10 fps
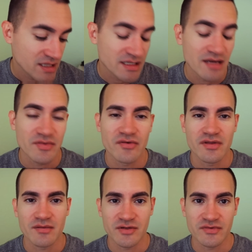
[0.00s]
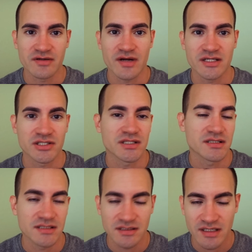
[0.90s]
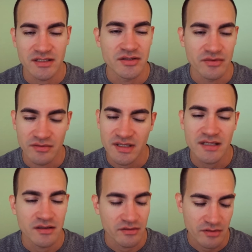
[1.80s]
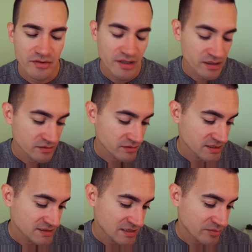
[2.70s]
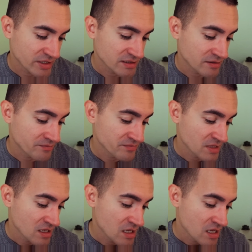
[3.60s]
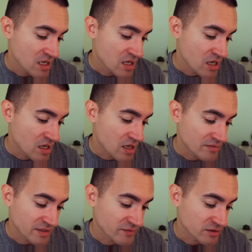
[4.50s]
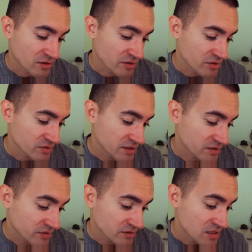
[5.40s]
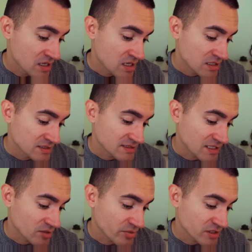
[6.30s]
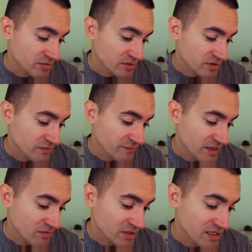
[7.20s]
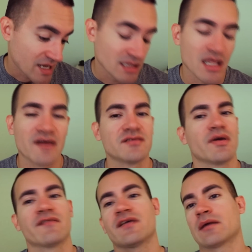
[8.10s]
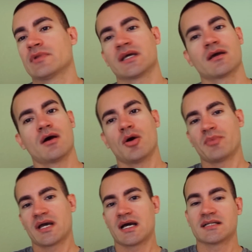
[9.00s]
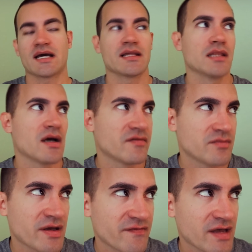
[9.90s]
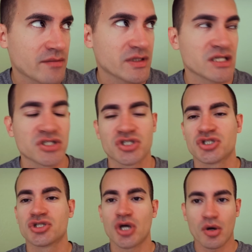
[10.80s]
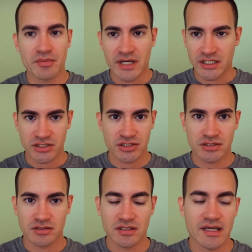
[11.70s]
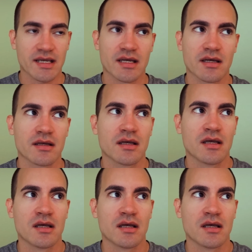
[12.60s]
it came through them in regressions, and they knew, they know, okay? Let's not play dumb. I'm not even gonna argue with anyone. Celebrated birthday with family. I loved my family. Oh my god, I loved my family so much. Like